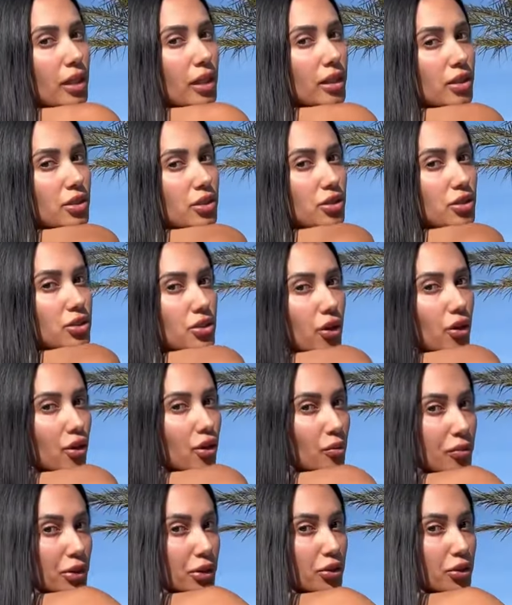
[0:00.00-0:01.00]
So
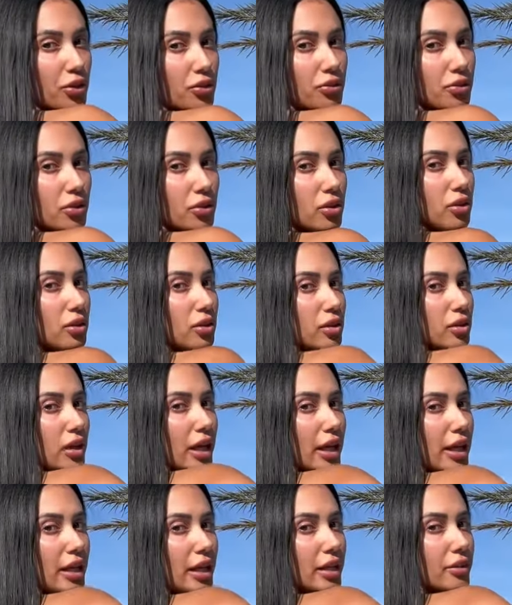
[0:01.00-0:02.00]
beautiful,
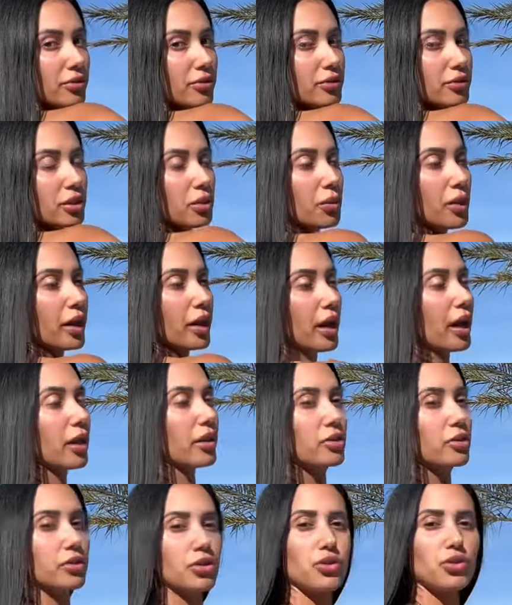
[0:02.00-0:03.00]
like to wear at a
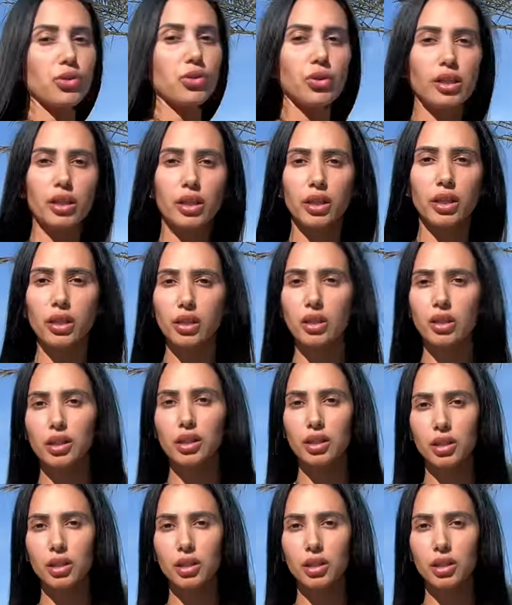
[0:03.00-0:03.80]
resort,